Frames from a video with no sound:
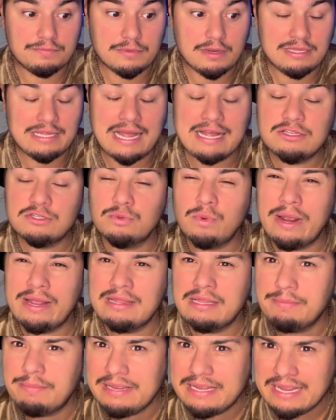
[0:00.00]
that's why in
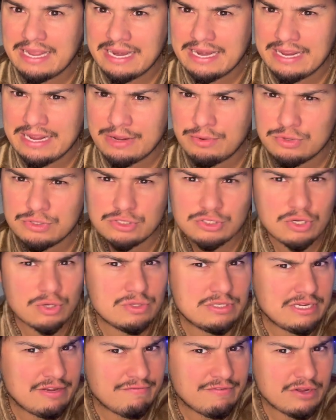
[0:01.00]
the beginning it was so
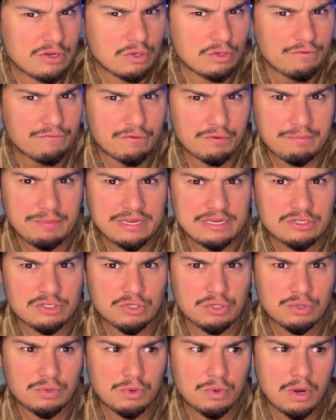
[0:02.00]
difficult for me
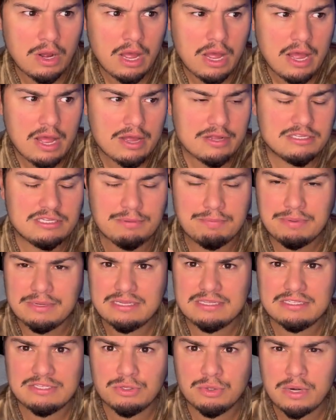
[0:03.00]
to
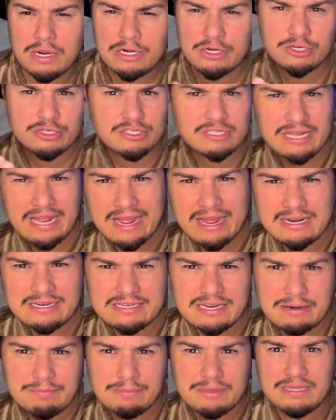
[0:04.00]
understand
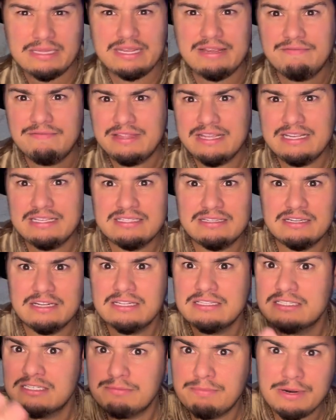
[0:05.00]
and believe these
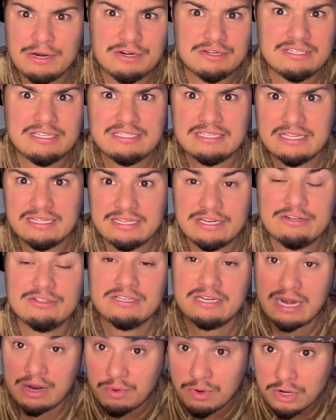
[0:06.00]
conspiracies and theories.
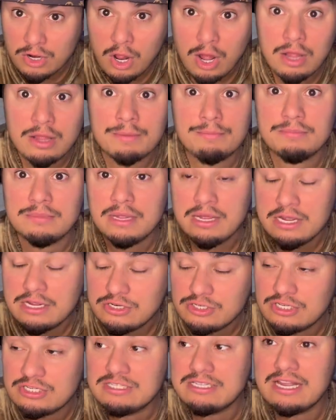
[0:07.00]
And I would call them
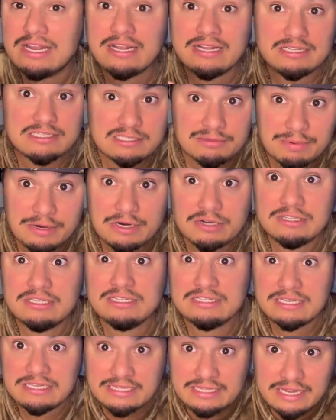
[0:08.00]
just like
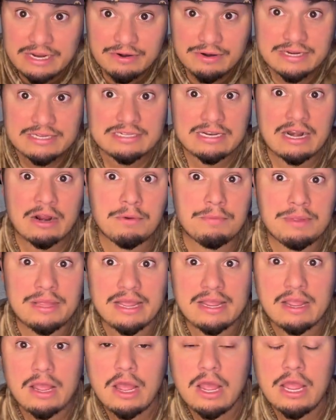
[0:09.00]
conspiracies and theories, and I would be
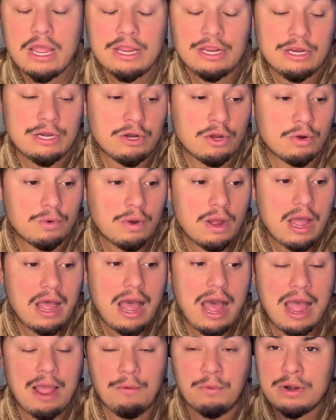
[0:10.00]
like, you know,
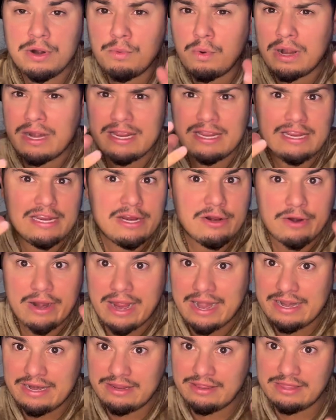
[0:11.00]
I wouldn't want to hear
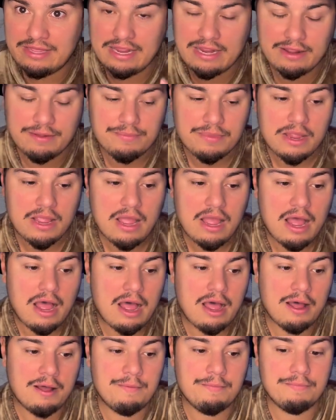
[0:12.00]
anything.
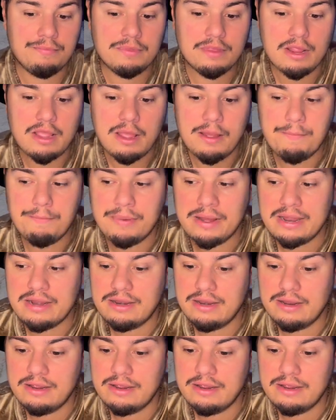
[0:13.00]
But